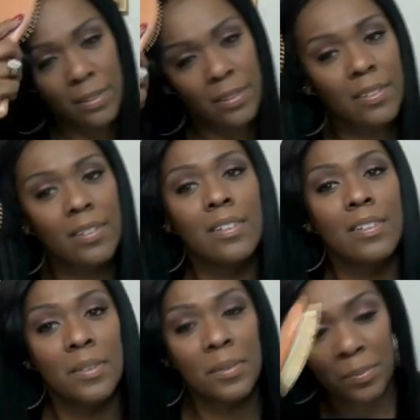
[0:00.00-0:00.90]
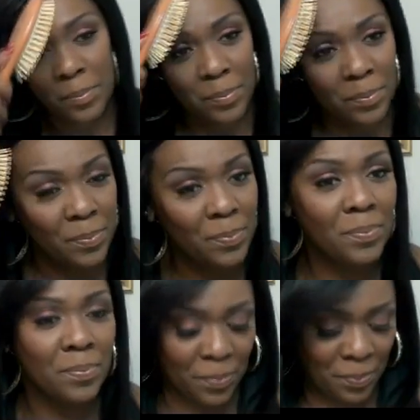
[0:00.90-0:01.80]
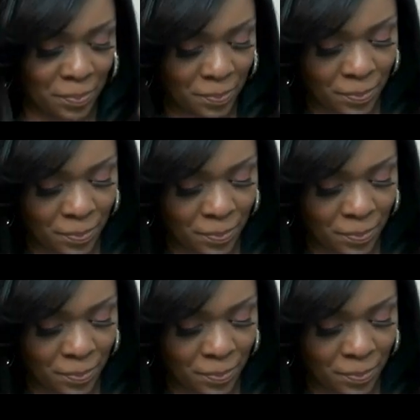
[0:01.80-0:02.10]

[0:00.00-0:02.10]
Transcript: (no one is talking)